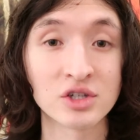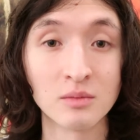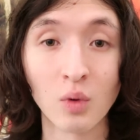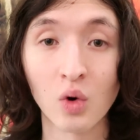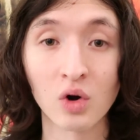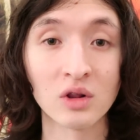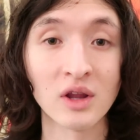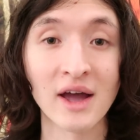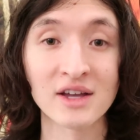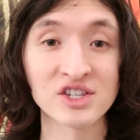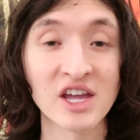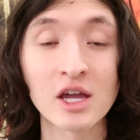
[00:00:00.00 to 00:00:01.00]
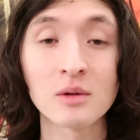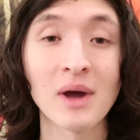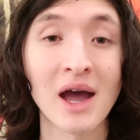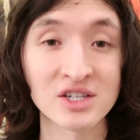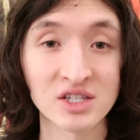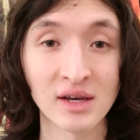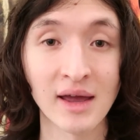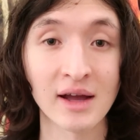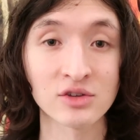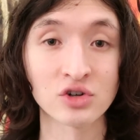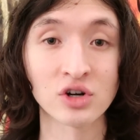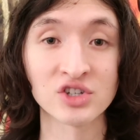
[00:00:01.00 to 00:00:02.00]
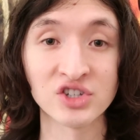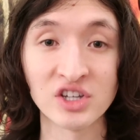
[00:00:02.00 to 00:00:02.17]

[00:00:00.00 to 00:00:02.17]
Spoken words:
to more or less incapacitate Hector because